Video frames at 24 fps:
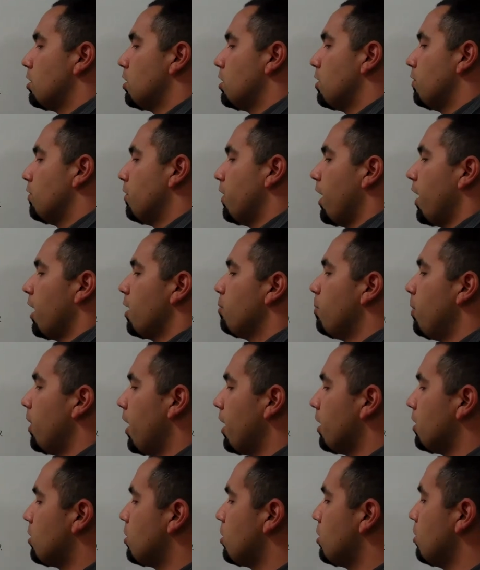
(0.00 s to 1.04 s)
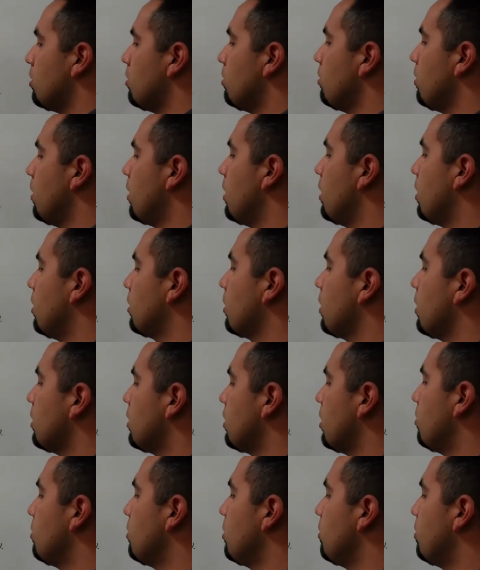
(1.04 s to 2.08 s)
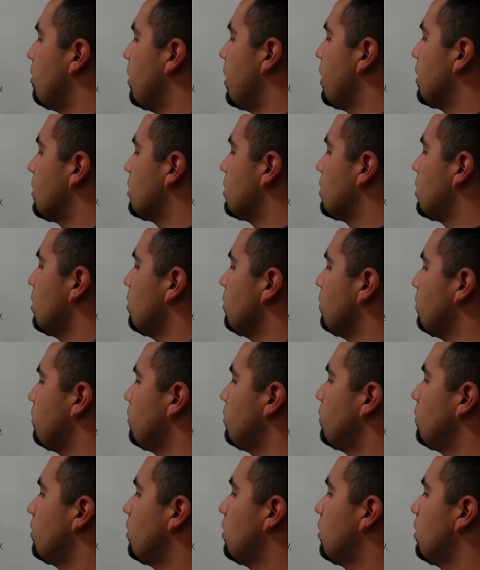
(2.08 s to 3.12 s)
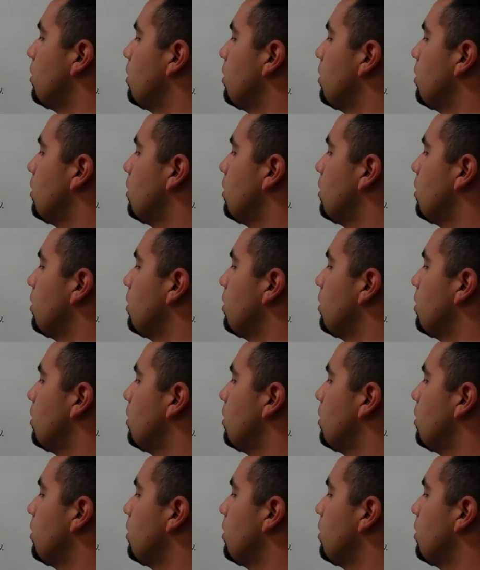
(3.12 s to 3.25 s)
Divide by 2, and I'll get w by itself.